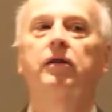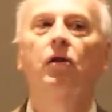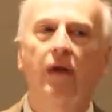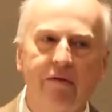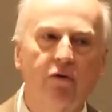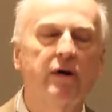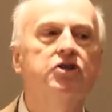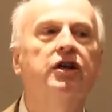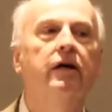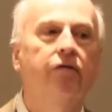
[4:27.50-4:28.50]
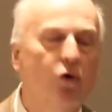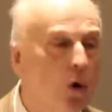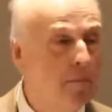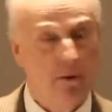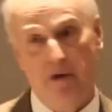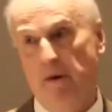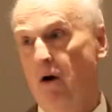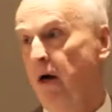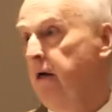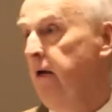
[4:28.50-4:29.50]
the leveraging of corporate
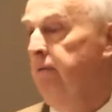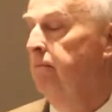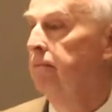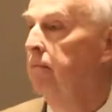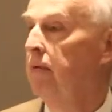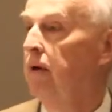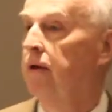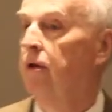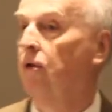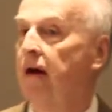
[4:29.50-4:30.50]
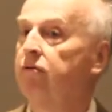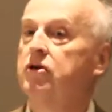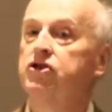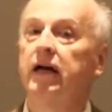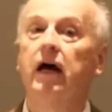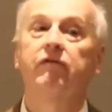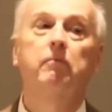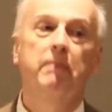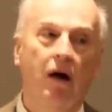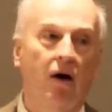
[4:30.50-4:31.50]
America, the leveraging of
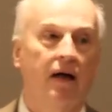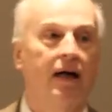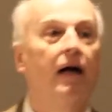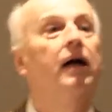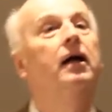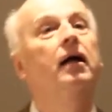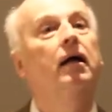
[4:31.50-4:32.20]
America